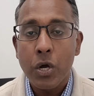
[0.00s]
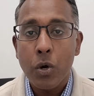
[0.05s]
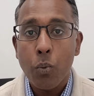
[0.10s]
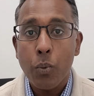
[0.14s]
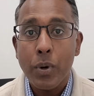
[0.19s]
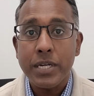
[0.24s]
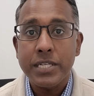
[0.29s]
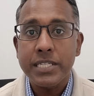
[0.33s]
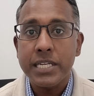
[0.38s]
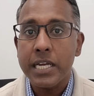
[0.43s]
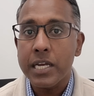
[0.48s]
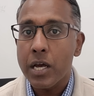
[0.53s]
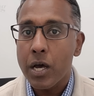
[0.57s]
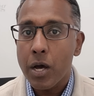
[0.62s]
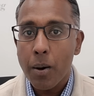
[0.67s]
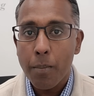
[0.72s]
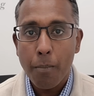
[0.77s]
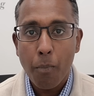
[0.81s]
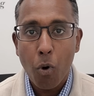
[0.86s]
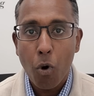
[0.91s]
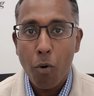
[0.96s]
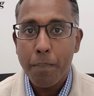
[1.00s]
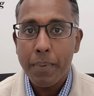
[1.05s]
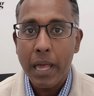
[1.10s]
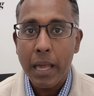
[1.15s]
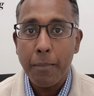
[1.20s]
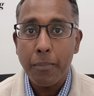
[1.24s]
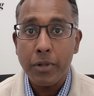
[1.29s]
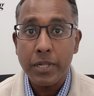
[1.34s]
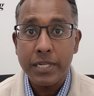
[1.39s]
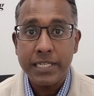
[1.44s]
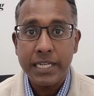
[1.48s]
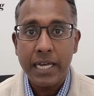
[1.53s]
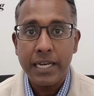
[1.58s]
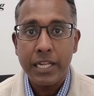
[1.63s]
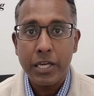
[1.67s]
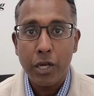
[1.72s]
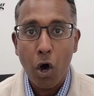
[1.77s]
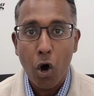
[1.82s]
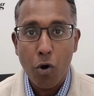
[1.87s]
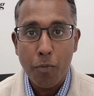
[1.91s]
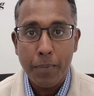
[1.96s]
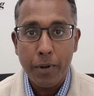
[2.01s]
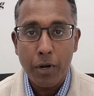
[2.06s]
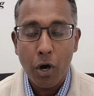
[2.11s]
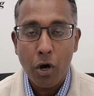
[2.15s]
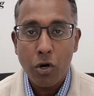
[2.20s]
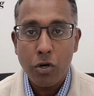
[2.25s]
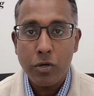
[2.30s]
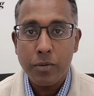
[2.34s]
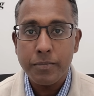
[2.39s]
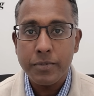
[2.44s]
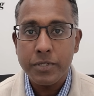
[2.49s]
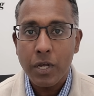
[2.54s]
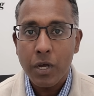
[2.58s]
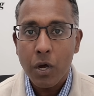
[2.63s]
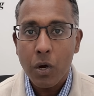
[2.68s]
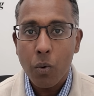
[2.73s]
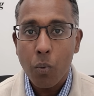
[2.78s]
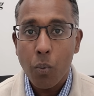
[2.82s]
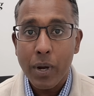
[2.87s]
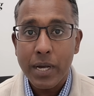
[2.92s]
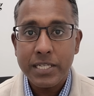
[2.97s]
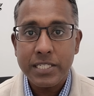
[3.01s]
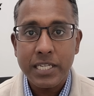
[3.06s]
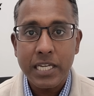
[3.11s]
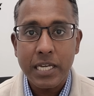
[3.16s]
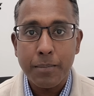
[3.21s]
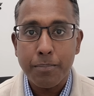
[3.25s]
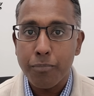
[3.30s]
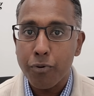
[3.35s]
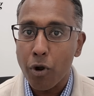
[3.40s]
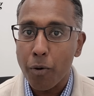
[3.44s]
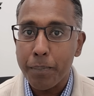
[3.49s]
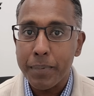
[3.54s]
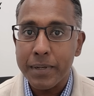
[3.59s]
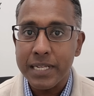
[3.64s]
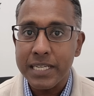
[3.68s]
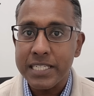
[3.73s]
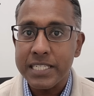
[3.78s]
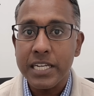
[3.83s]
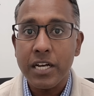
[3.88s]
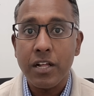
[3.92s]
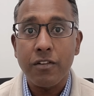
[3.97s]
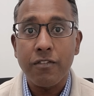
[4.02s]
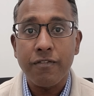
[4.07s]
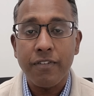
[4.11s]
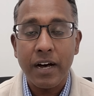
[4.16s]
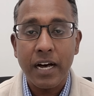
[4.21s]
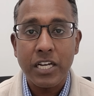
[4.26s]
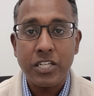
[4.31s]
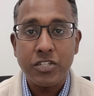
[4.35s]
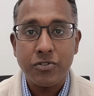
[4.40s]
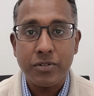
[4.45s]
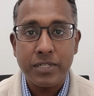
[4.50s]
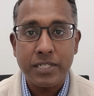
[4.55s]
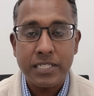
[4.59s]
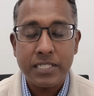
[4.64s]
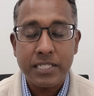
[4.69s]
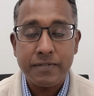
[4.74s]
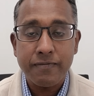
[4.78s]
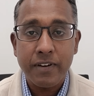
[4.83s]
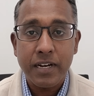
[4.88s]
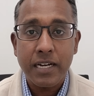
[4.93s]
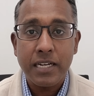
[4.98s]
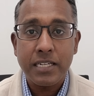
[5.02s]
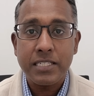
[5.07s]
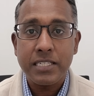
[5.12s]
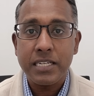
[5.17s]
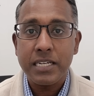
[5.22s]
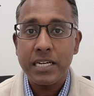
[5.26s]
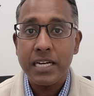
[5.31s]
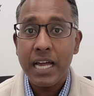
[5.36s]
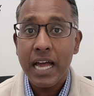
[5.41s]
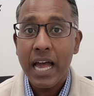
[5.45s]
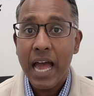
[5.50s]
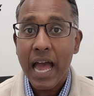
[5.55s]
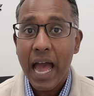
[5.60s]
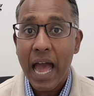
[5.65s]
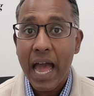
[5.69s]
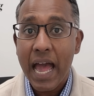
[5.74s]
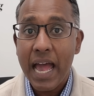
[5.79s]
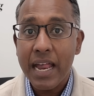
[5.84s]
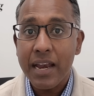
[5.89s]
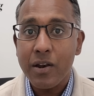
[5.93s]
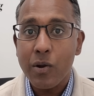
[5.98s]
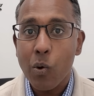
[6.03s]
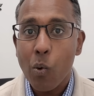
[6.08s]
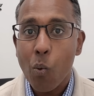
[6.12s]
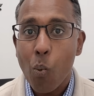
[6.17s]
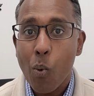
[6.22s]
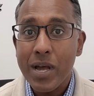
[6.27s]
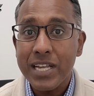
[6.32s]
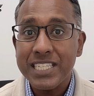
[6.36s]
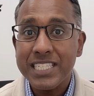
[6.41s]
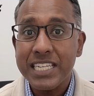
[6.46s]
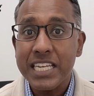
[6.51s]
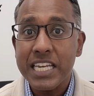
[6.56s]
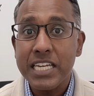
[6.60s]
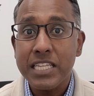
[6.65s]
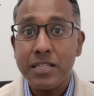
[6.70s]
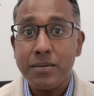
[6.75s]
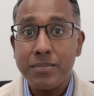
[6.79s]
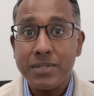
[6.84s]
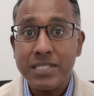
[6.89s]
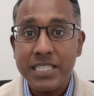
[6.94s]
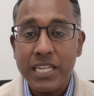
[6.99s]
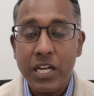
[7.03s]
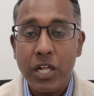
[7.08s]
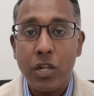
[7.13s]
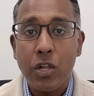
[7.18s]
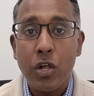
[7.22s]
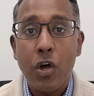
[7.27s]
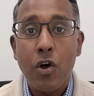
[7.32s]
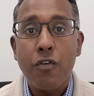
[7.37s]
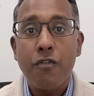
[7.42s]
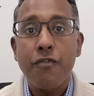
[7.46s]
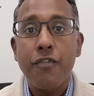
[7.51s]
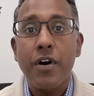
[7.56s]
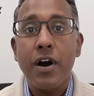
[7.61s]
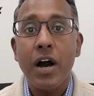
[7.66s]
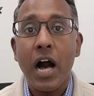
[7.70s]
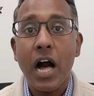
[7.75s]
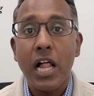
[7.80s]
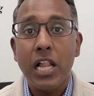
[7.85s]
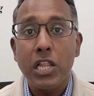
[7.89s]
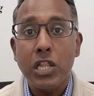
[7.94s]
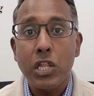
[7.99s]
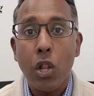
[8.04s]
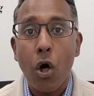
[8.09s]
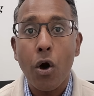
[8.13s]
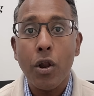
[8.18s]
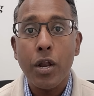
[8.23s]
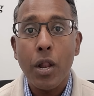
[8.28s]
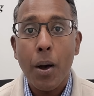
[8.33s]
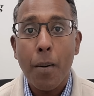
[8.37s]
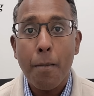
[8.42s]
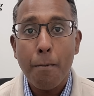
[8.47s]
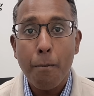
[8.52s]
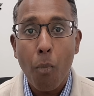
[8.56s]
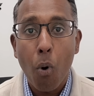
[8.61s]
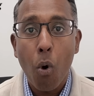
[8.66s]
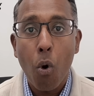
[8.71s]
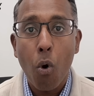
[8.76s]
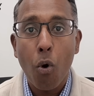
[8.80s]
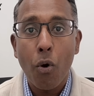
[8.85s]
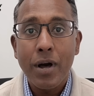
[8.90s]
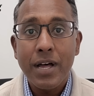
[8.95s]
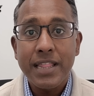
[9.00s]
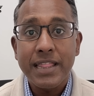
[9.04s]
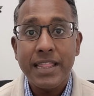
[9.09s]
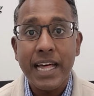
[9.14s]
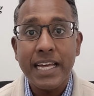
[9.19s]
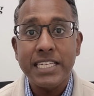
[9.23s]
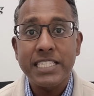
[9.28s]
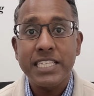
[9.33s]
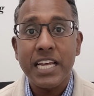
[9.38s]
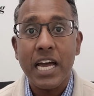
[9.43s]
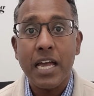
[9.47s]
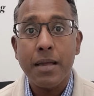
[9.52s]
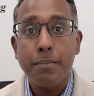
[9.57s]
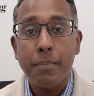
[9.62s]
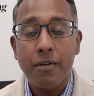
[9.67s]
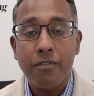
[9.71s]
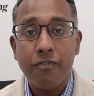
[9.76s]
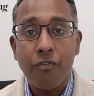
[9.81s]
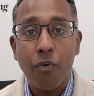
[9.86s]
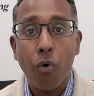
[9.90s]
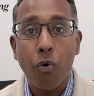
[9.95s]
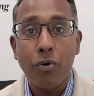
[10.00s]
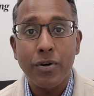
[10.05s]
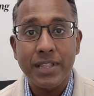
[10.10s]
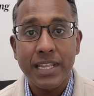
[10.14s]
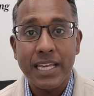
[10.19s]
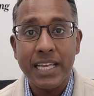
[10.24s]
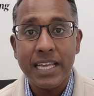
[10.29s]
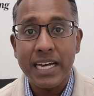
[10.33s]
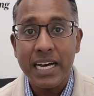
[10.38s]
We're seeing more people attending open homes. We're seeing properties sell faster and faster, and we're seeing them sell for a lot more than, say, before the